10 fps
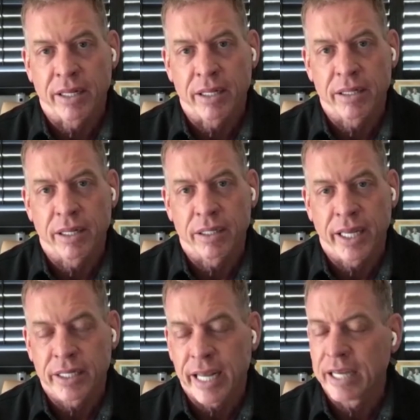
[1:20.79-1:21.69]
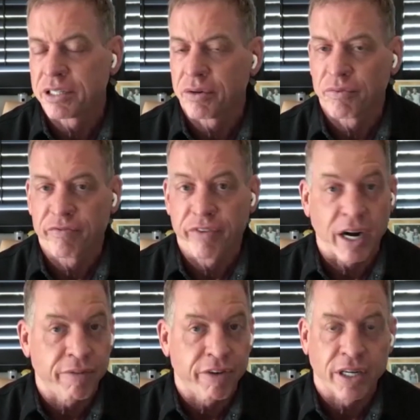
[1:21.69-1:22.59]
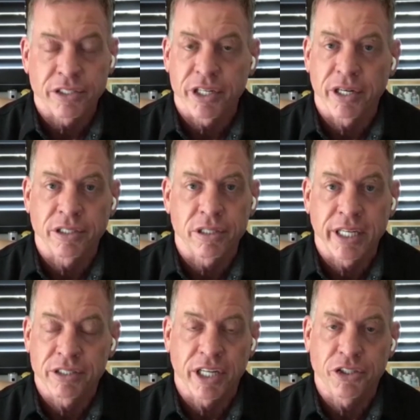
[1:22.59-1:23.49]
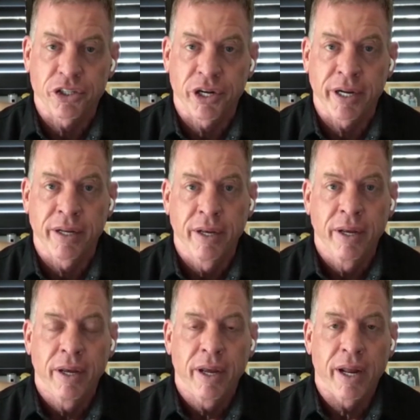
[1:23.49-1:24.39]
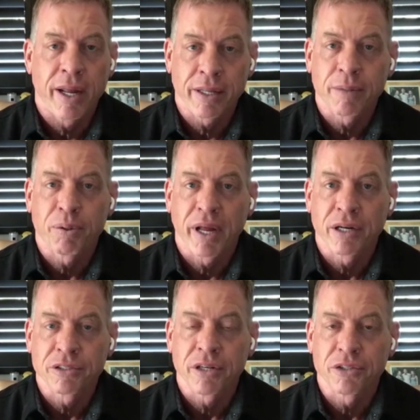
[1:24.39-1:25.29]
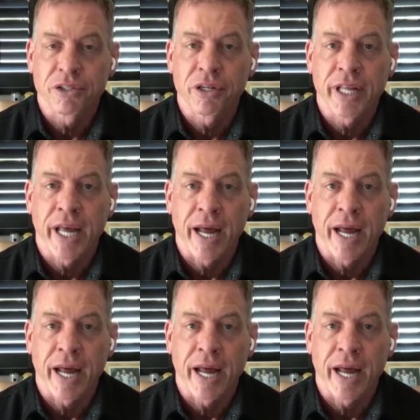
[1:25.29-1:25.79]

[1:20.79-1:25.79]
the league takes it very, very seriously, as they should. And I think the players understood